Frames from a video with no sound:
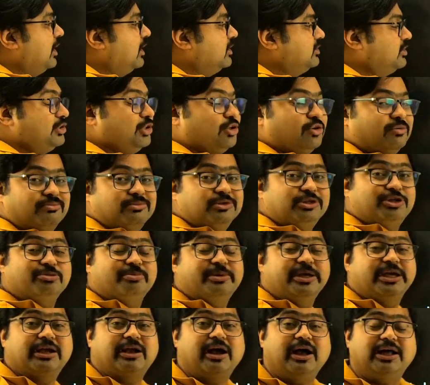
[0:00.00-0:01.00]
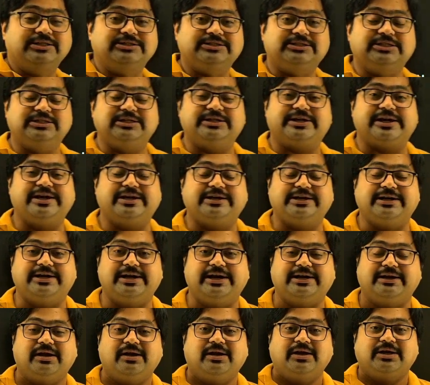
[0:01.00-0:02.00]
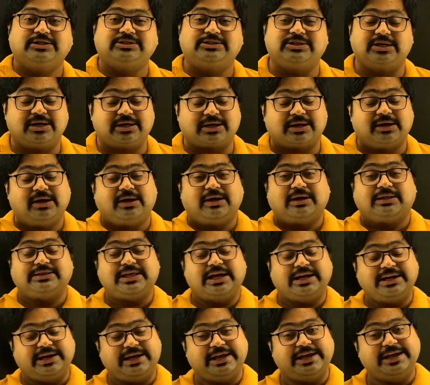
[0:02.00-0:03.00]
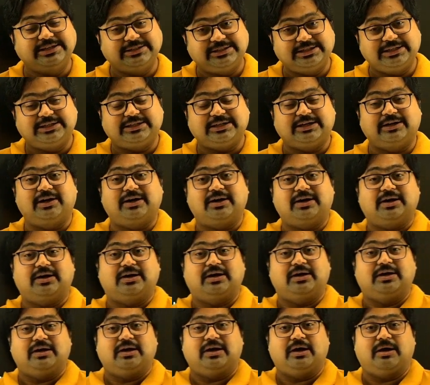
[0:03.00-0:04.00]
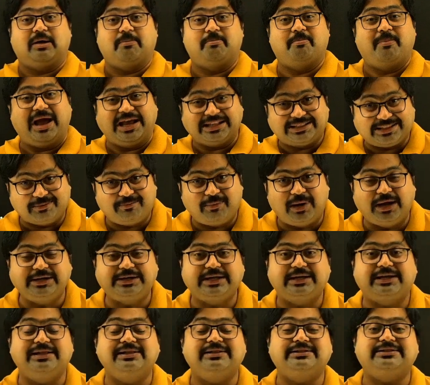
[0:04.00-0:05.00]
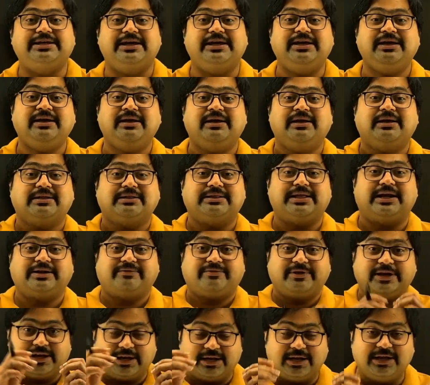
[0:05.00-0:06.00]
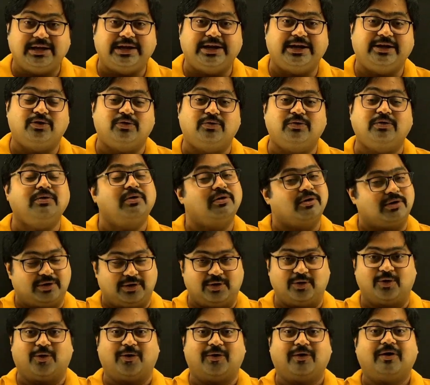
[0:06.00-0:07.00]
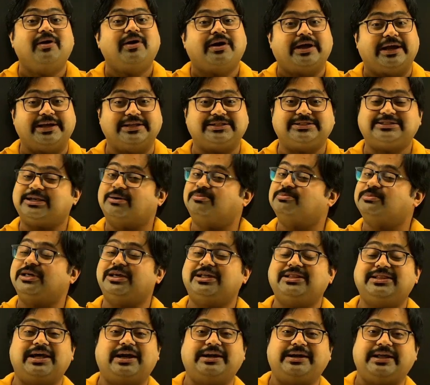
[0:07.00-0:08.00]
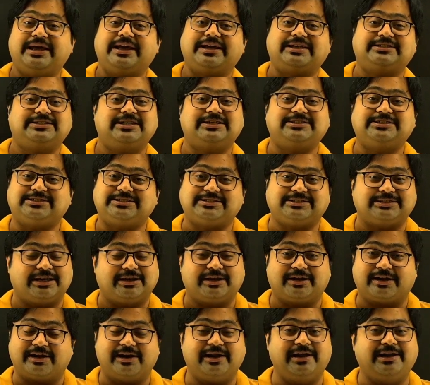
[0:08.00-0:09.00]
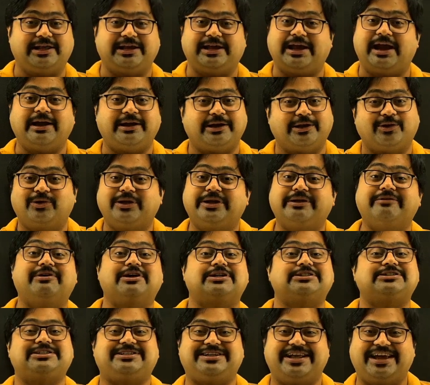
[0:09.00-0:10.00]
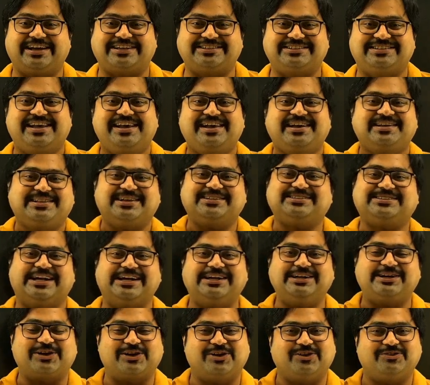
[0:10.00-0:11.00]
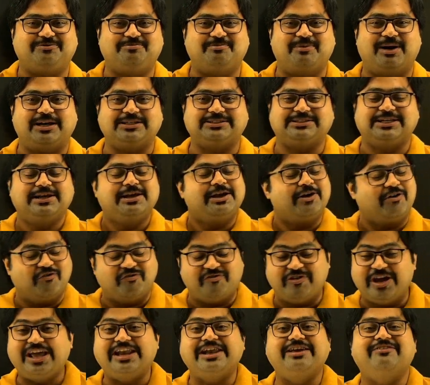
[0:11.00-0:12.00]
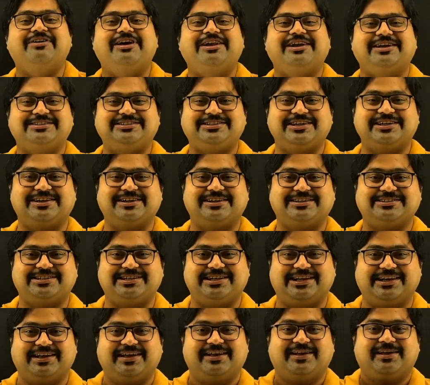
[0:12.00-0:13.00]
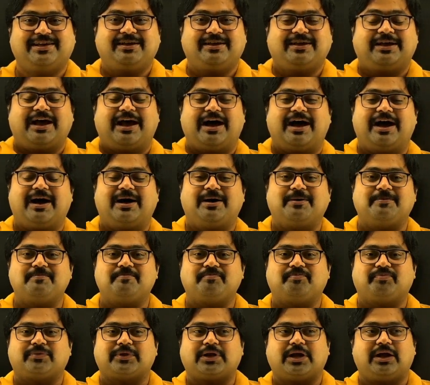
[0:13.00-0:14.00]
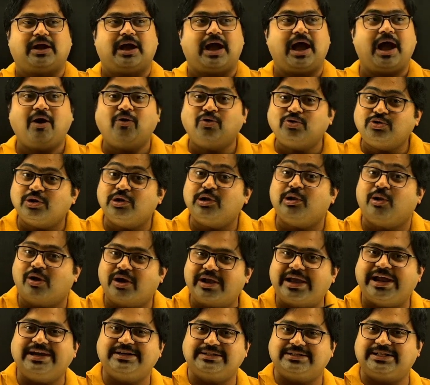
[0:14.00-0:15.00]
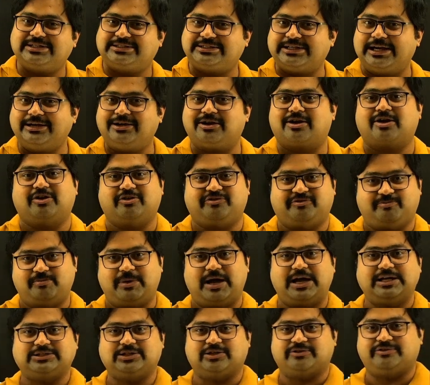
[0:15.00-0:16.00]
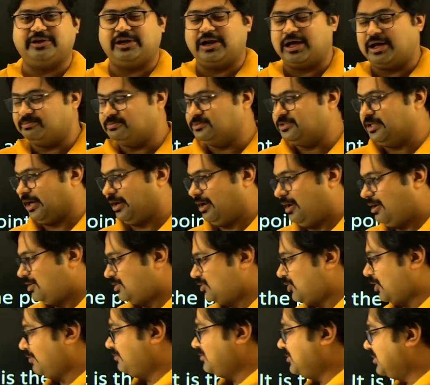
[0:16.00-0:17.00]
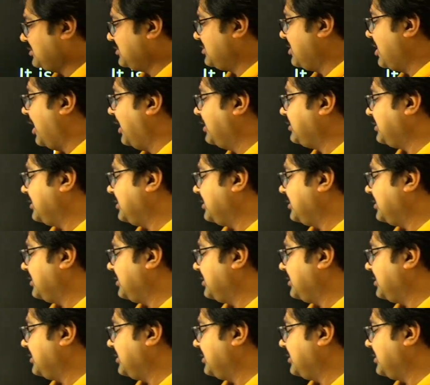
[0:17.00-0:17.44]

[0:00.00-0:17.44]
assumed to be concentrated at. So then is it a mathematical thing that we really do? No, it's something that exists really, and universe takes the center of mass very seriously. How to locate the center of mass of an object? I've just got